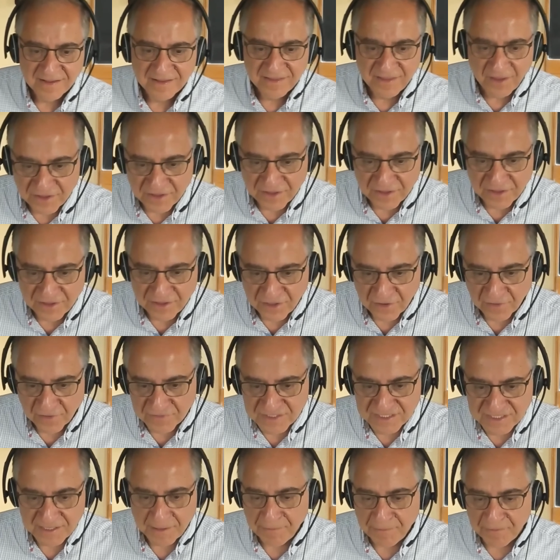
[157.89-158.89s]
The idea
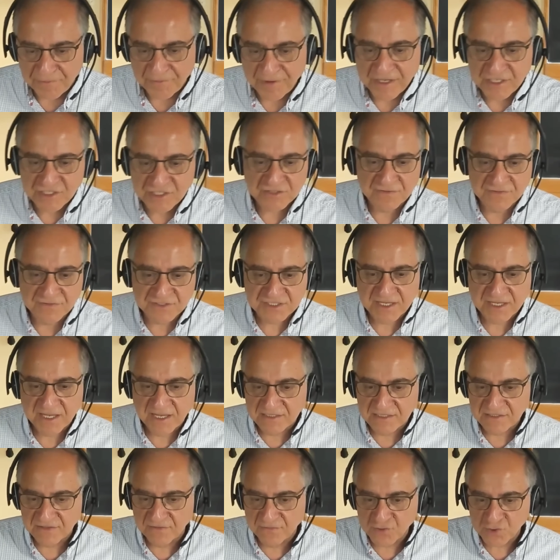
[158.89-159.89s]
of separation of
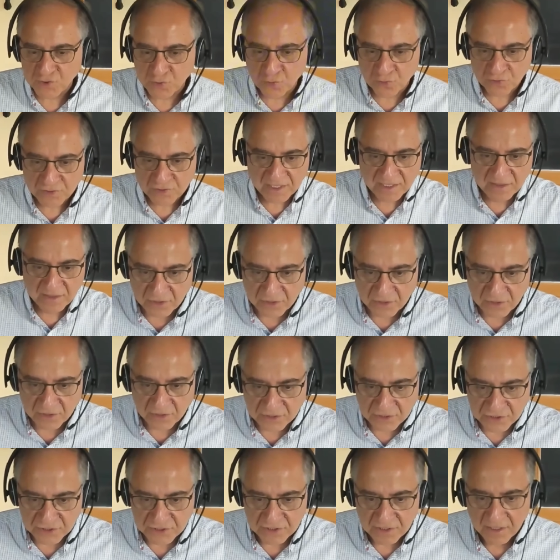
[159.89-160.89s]
scales of short and
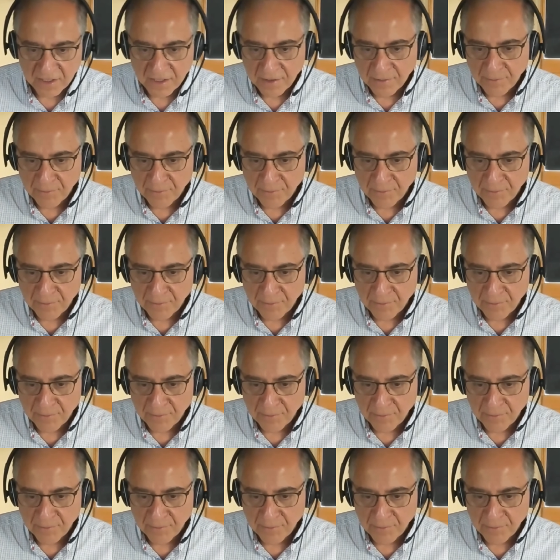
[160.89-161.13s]
large,